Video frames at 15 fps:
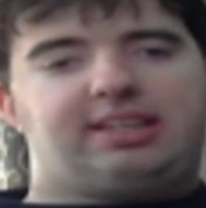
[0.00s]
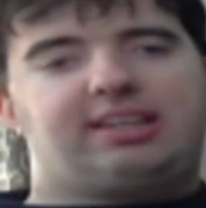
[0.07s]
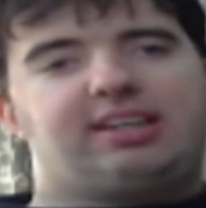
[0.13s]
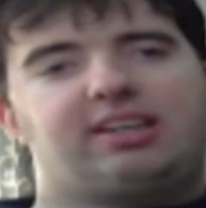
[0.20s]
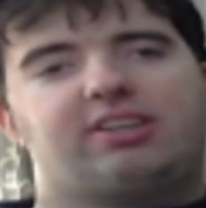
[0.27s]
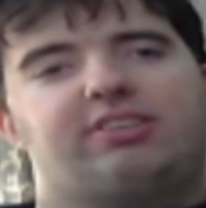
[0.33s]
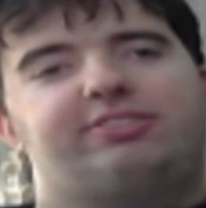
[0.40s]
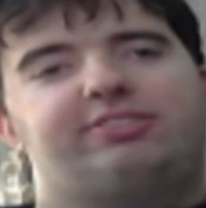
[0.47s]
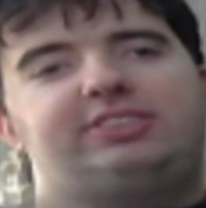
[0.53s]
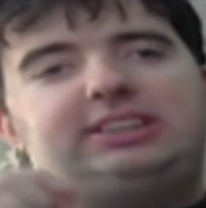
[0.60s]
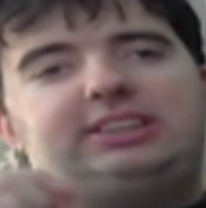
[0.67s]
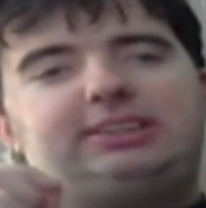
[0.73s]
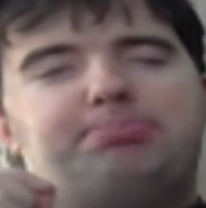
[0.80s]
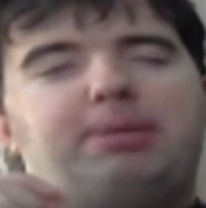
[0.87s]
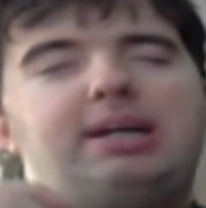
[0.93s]
thinking of.
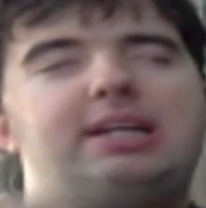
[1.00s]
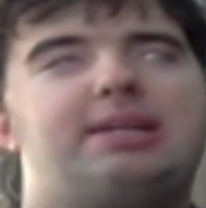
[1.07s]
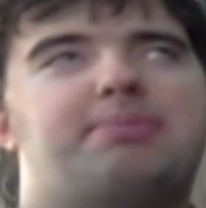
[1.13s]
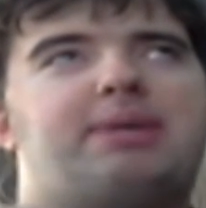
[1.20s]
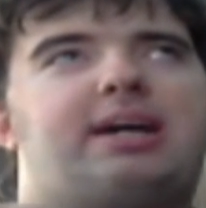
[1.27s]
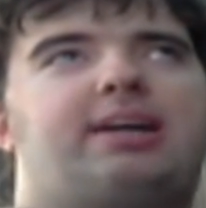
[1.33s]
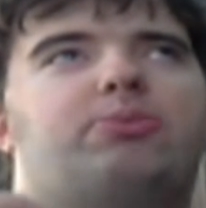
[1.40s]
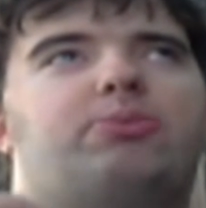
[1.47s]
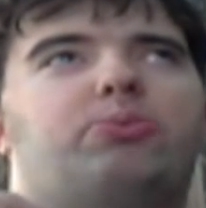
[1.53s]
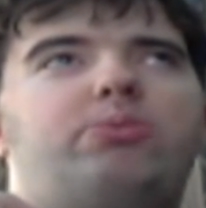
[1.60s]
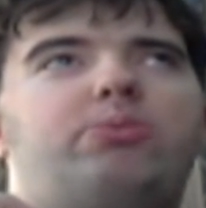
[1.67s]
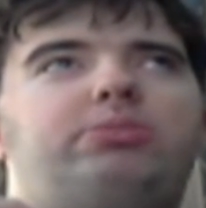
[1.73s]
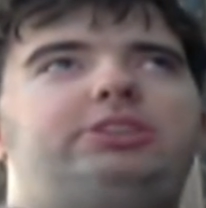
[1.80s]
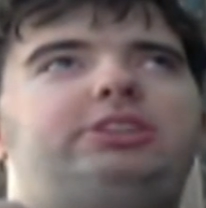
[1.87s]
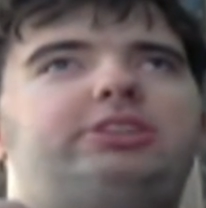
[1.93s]
Spider-Man.
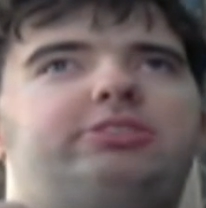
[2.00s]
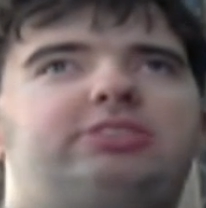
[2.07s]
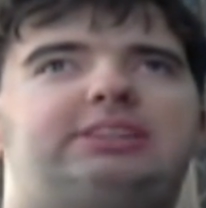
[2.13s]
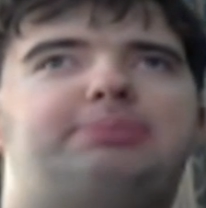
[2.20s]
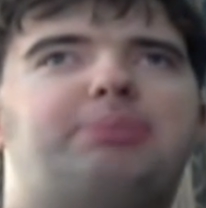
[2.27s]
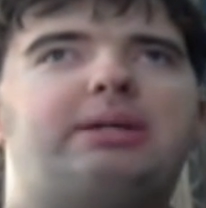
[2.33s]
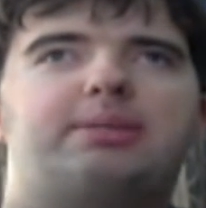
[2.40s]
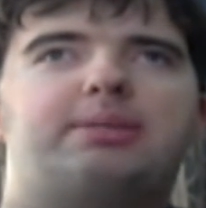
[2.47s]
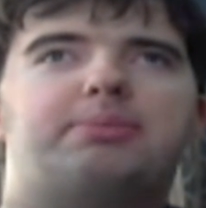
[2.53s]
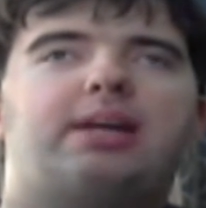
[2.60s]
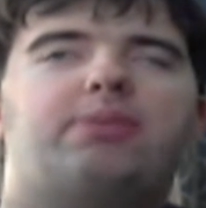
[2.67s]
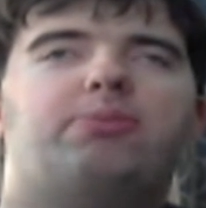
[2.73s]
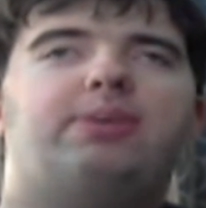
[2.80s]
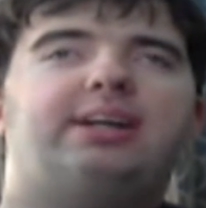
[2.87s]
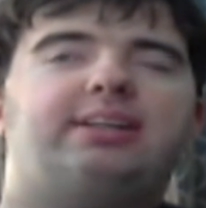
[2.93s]
What would you do with
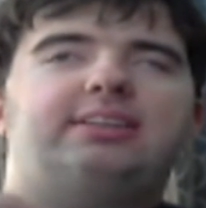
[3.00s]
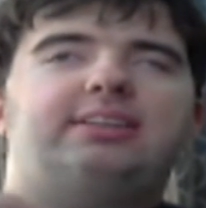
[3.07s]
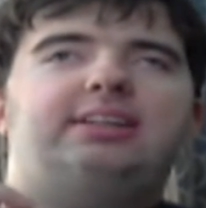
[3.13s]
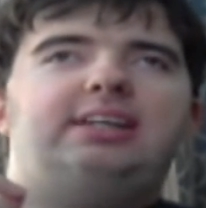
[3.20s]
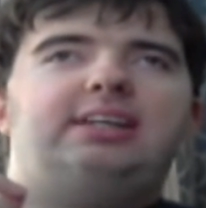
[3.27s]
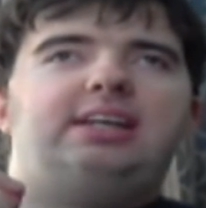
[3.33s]
Spider-Man? Well,